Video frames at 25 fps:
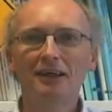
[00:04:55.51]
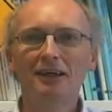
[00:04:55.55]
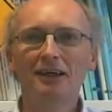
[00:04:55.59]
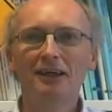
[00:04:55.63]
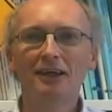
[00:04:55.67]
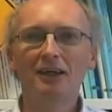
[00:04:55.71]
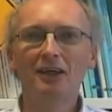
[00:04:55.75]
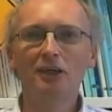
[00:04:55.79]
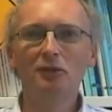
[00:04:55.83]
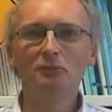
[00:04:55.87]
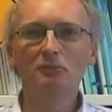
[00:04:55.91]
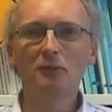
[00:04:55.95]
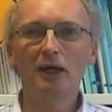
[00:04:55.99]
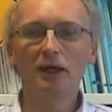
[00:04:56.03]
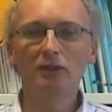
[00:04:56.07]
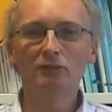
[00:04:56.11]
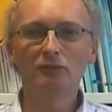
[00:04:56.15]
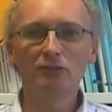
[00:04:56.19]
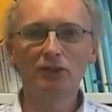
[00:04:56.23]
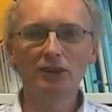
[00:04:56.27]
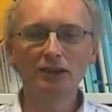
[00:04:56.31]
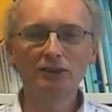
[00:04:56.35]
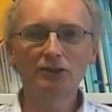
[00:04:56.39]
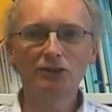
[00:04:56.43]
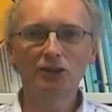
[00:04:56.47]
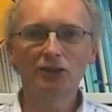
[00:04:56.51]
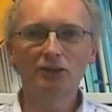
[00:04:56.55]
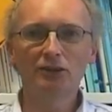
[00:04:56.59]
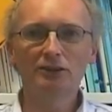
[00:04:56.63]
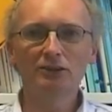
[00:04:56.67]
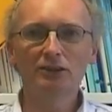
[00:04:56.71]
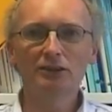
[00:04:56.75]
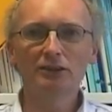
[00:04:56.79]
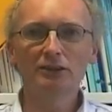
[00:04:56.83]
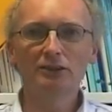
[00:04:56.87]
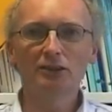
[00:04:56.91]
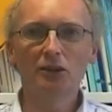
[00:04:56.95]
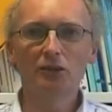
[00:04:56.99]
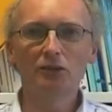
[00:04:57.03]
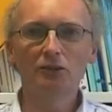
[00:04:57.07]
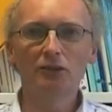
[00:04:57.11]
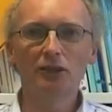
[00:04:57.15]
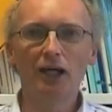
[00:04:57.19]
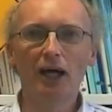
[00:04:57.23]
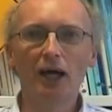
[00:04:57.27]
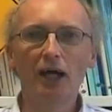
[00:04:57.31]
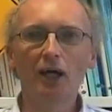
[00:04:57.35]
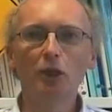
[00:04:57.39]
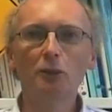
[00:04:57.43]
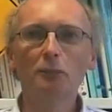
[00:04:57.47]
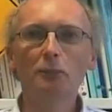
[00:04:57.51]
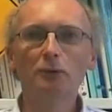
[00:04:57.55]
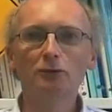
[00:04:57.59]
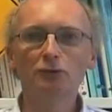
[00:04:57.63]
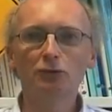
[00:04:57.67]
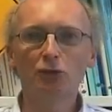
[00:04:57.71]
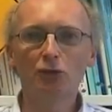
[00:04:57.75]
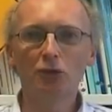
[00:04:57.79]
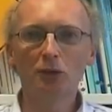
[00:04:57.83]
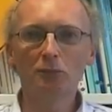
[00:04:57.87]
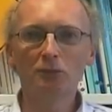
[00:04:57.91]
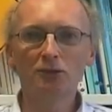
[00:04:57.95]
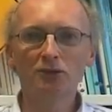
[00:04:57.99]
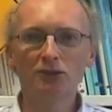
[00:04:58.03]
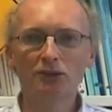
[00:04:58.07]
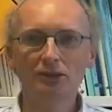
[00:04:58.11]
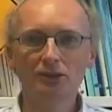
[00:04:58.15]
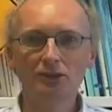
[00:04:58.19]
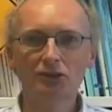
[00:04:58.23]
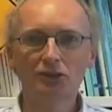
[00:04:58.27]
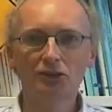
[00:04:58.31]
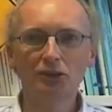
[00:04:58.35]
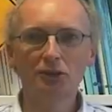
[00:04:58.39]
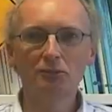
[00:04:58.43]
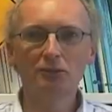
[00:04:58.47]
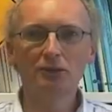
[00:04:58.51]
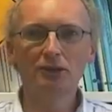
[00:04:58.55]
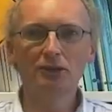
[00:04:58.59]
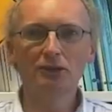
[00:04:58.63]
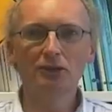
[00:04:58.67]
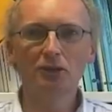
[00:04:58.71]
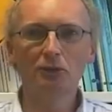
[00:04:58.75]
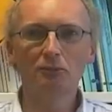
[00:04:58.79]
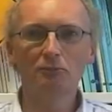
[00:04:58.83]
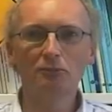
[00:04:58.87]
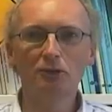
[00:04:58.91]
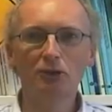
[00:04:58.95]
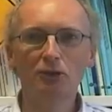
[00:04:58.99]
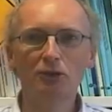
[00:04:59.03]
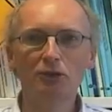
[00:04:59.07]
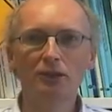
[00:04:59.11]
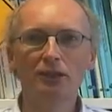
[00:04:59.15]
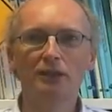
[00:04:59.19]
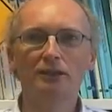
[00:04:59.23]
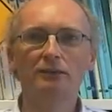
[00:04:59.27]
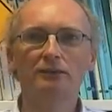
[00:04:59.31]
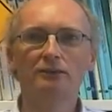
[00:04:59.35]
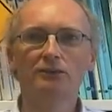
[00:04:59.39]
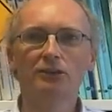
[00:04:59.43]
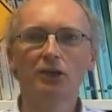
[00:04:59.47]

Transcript: Uh, my research is on high performance distributed computing.